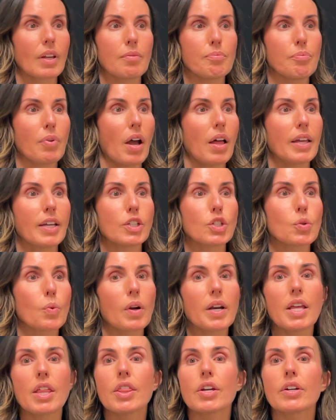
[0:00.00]
probably
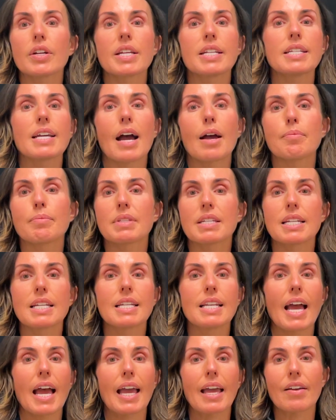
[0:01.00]
20-30 times in a
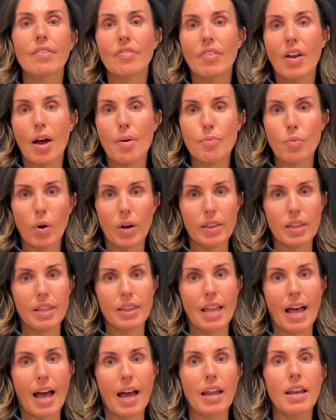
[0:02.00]
day, if not more than
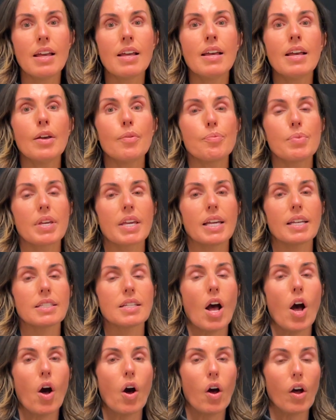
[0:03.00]
that, because
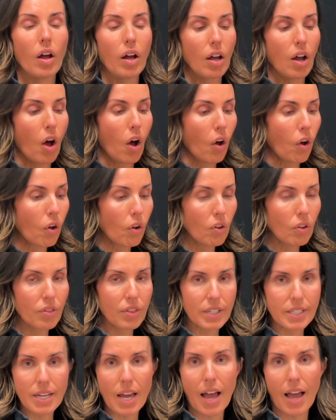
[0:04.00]
all
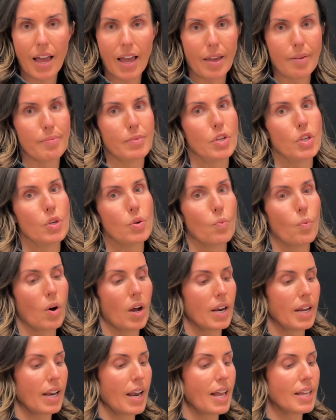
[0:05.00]
the time you
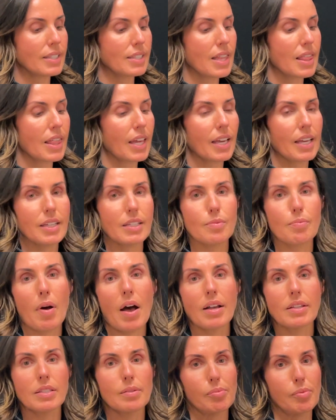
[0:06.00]
want it as thick as
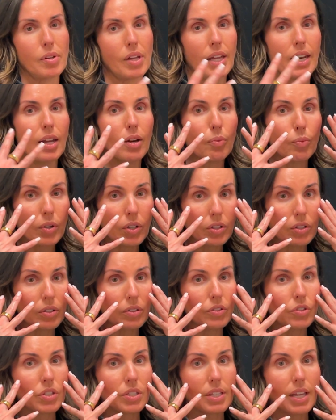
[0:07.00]
possible, and it will
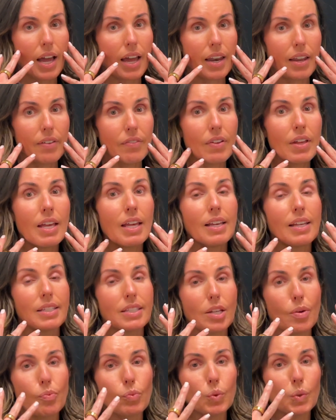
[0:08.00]
just kind of
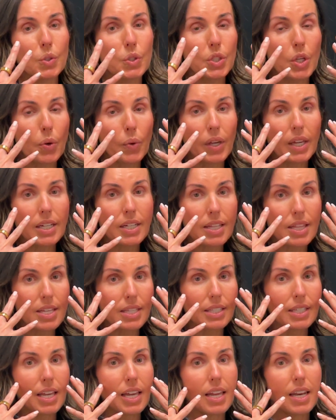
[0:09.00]
Some will soak into the
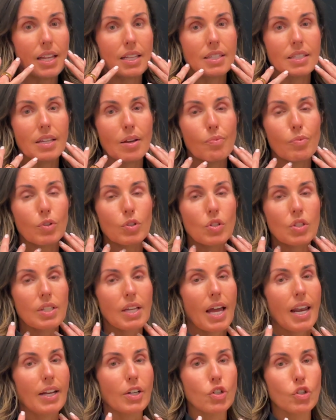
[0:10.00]
skin and some will just
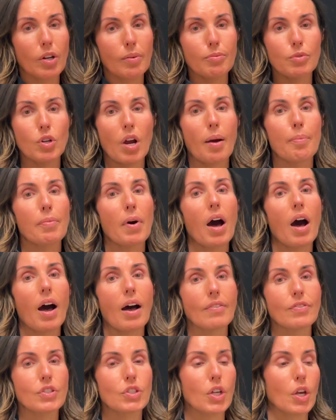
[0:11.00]
kind of drip drop
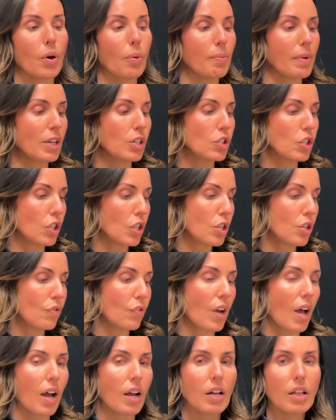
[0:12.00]
off. So make sure you've
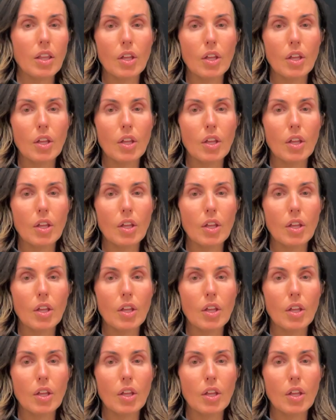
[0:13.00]
got